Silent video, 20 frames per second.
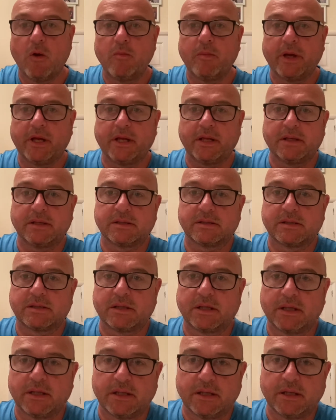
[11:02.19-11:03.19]
means
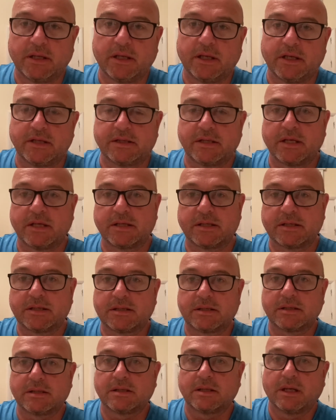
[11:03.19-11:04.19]
is
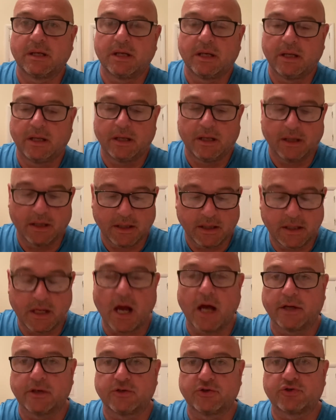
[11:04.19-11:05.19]
this
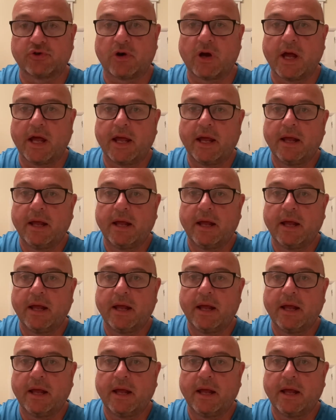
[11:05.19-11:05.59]
cut and dry.